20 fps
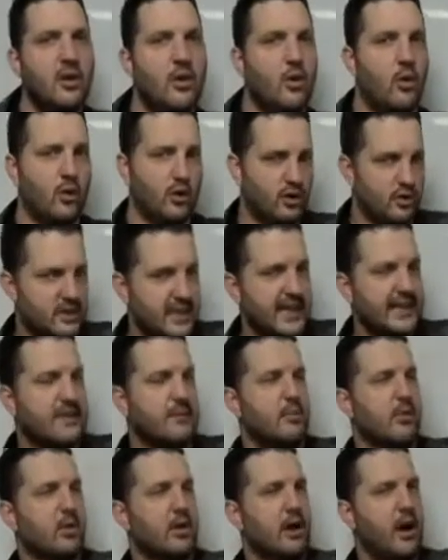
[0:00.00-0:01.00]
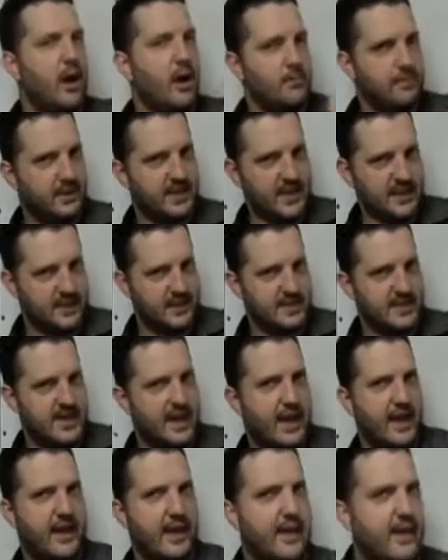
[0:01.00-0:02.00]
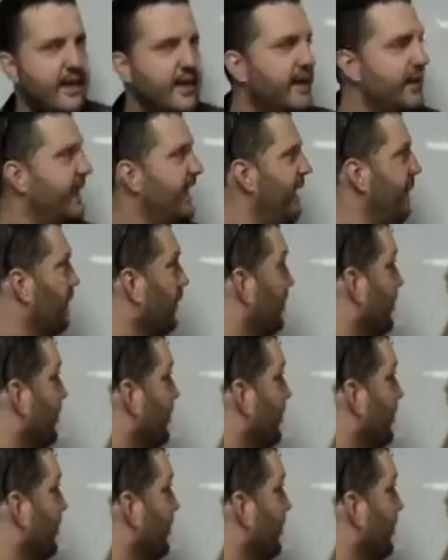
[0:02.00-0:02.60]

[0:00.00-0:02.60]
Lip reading: or you take the more complicated side, and we're